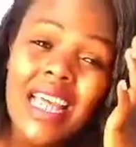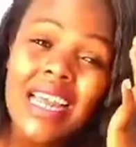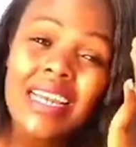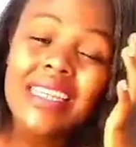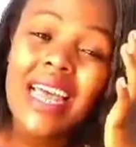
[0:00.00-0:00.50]
At
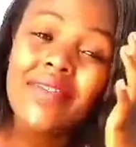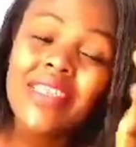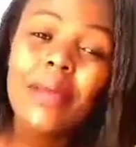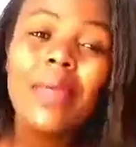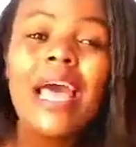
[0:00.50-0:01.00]
least have
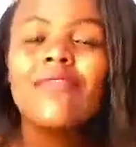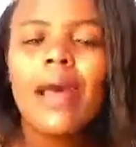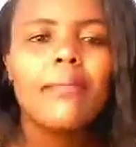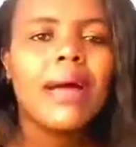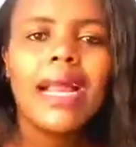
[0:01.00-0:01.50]

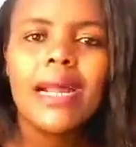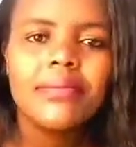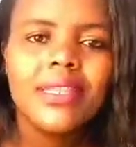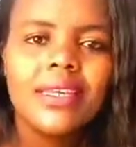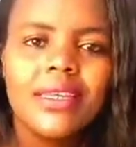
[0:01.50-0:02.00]
a backup
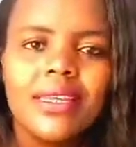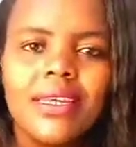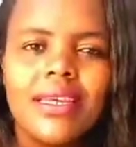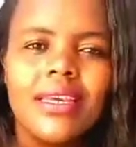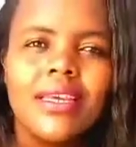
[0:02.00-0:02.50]
thing,
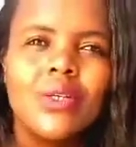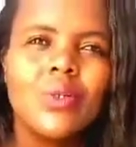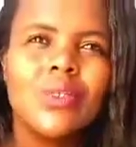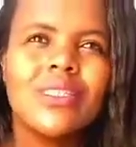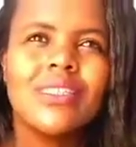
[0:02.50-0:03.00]

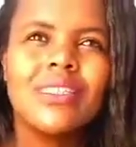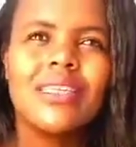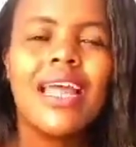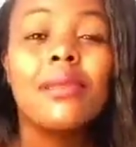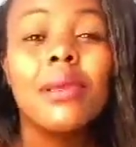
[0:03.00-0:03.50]
because
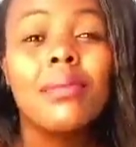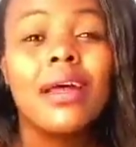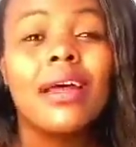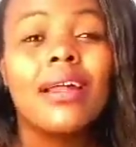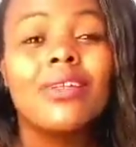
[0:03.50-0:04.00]
I remember
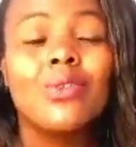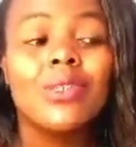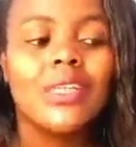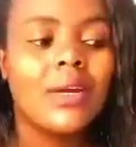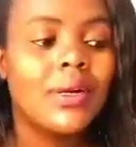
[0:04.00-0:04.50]

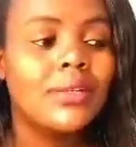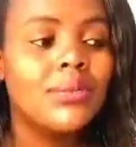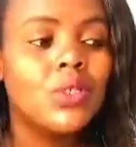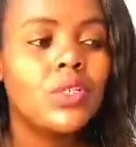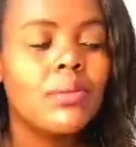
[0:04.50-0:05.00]
during our
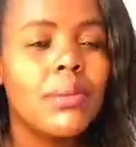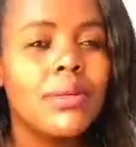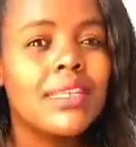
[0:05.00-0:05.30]
admission, I remember